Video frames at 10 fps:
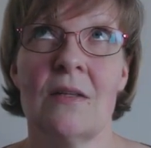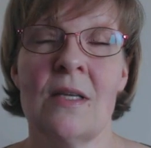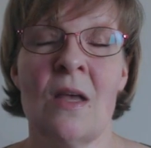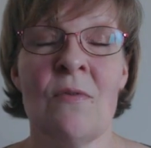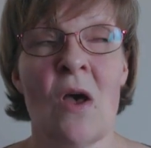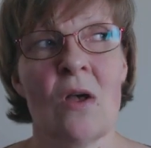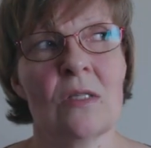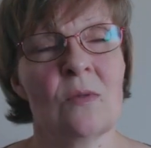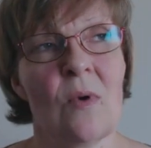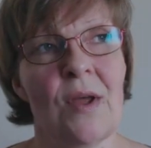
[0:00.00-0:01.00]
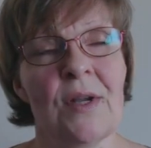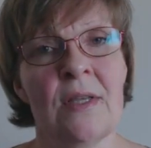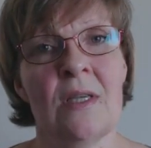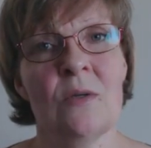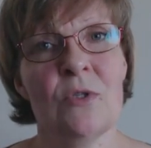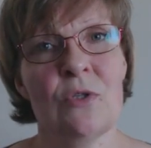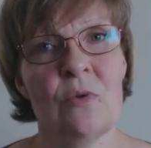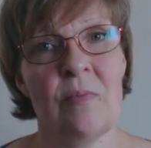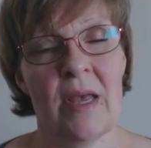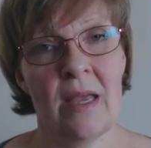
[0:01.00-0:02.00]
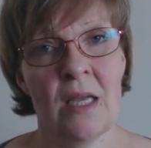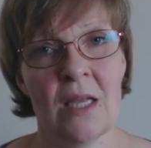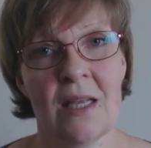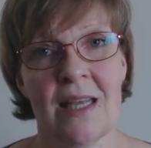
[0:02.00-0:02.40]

Love Hearts one I think was too big,